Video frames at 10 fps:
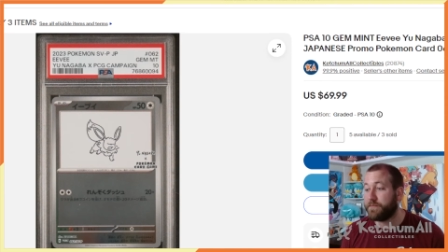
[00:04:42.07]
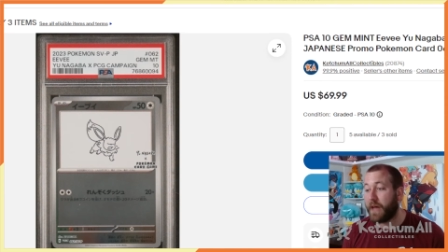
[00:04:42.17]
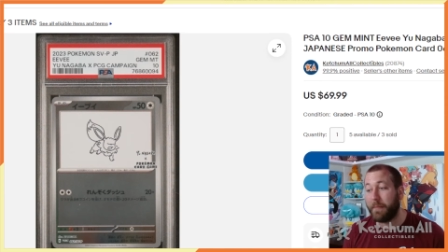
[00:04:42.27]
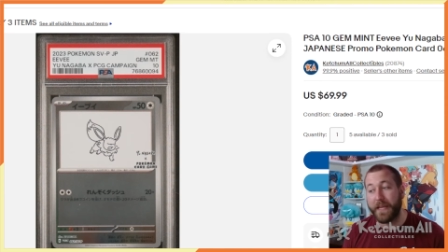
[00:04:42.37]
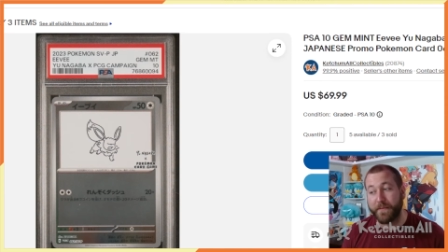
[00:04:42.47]

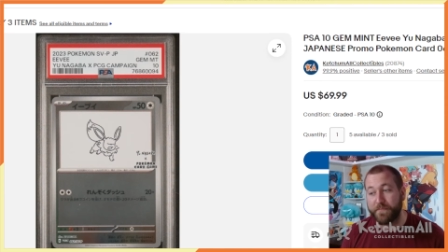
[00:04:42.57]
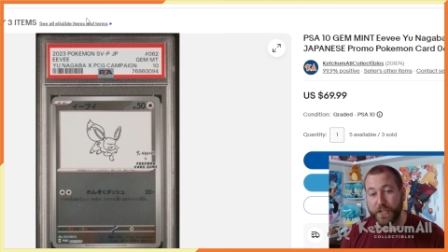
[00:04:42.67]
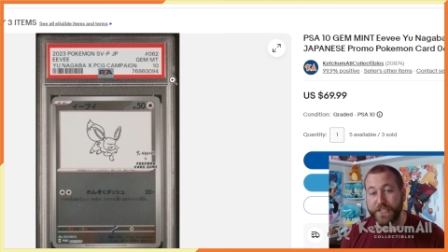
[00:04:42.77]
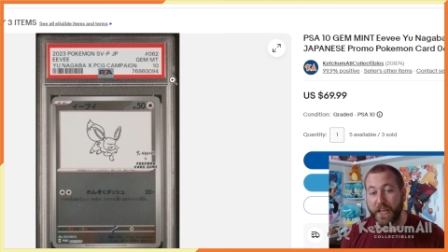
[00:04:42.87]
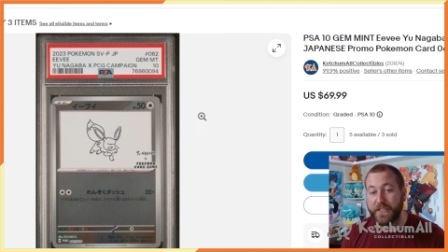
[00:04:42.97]
I mean,
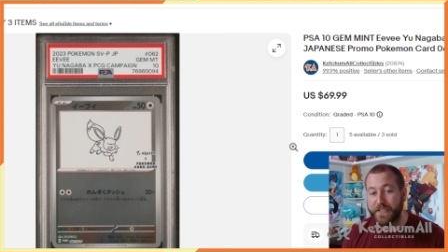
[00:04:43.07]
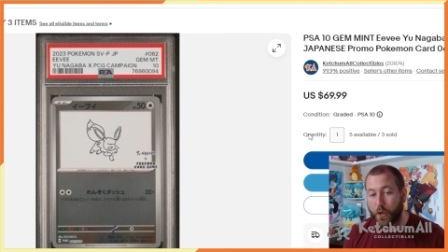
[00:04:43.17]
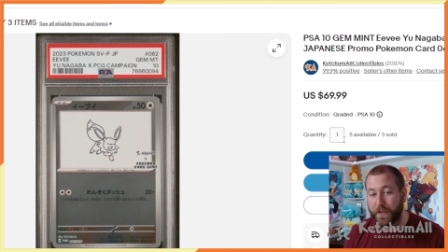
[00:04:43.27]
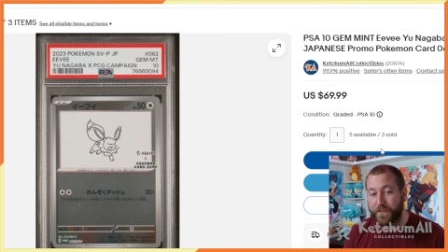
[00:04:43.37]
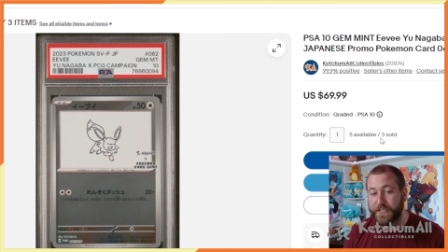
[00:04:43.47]
they're selling
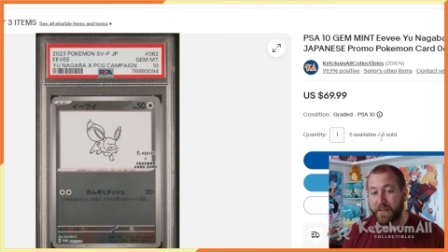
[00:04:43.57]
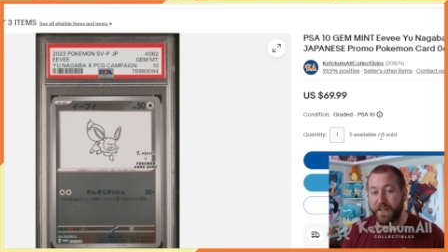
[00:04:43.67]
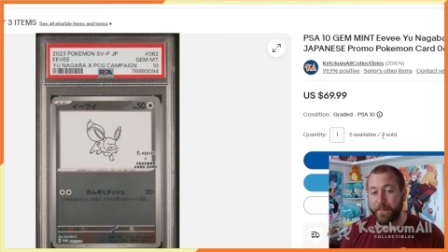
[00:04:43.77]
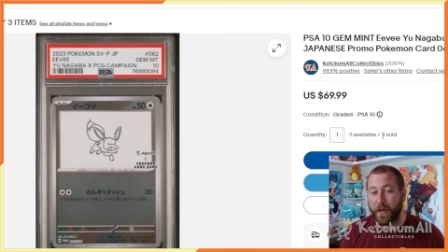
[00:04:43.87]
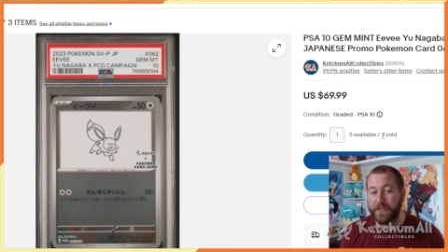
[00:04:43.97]
slowly for
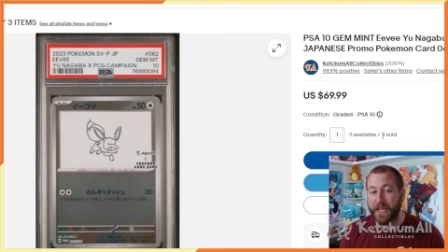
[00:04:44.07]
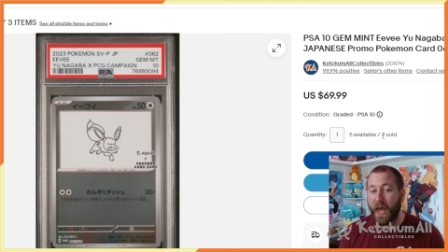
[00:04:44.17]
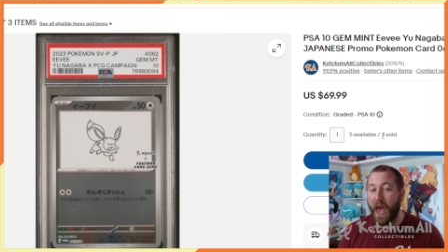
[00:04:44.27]
70 bucks.